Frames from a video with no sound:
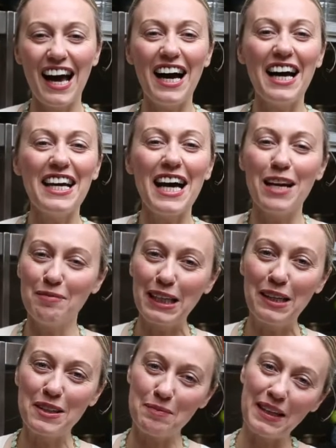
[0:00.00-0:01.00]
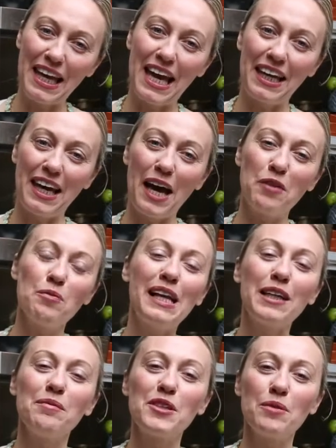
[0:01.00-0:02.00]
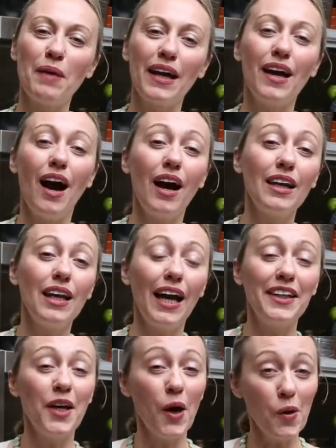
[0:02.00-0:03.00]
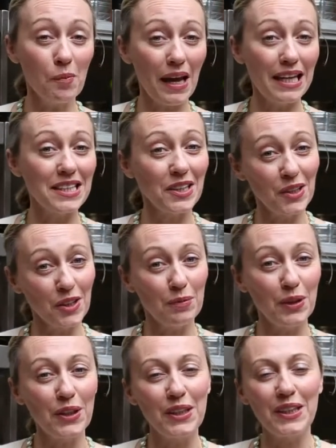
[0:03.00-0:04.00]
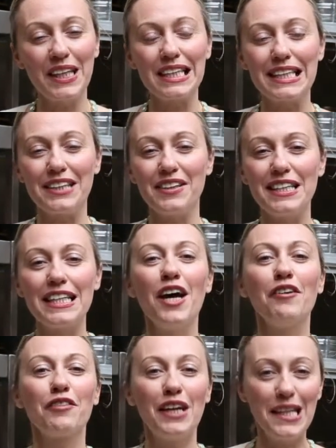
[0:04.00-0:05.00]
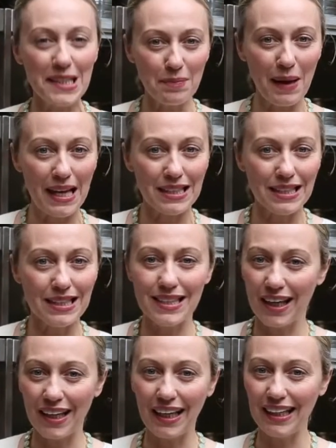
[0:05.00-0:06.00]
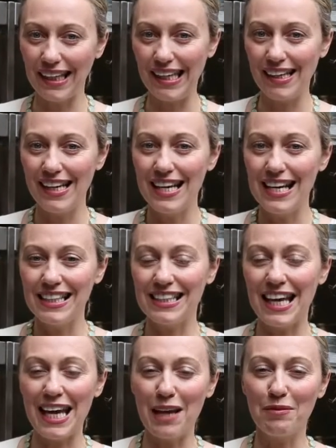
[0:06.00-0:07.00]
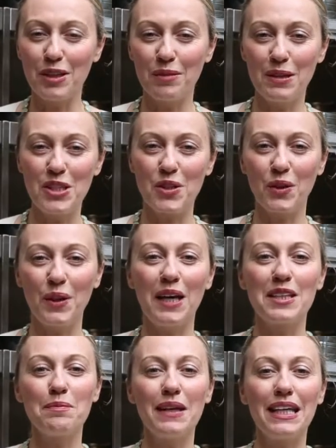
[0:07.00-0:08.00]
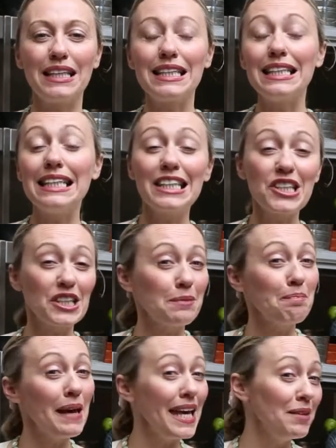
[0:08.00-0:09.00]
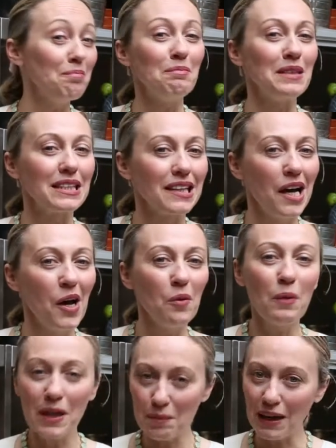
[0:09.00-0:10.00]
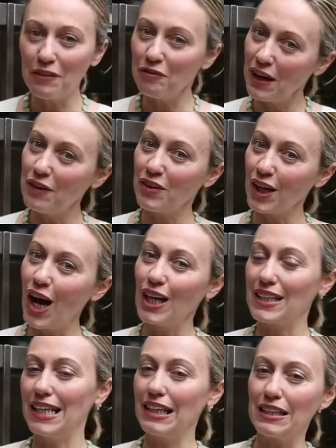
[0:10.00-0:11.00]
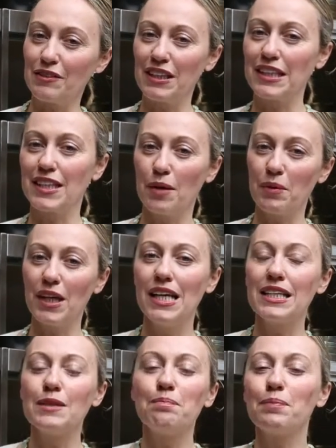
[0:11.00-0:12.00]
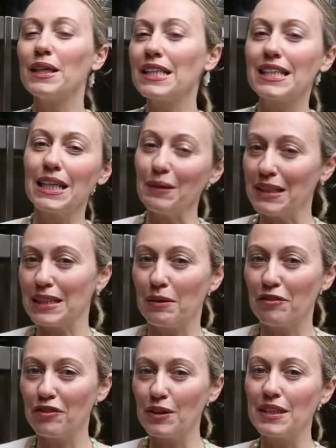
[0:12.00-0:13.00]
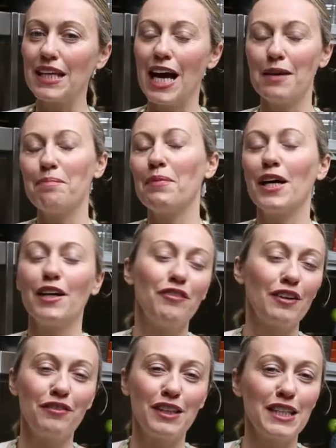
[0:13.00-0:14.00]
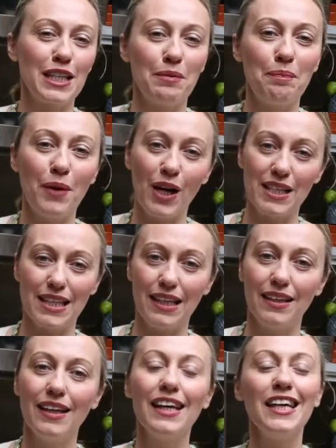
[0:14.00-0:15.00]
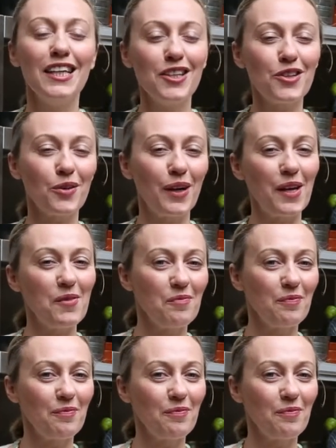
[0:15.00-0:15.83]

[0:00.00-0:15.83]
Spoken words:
Hi, I'm Clodagh McKenna and welcome to my online homemade cookbook cooking series for Independent.ie. Today I'm going to be showing you how to make a delicious Pimms, one of my favourite cocktails for the summer. It's bursting with summer fruits and perfect for the summer party. Enjoy.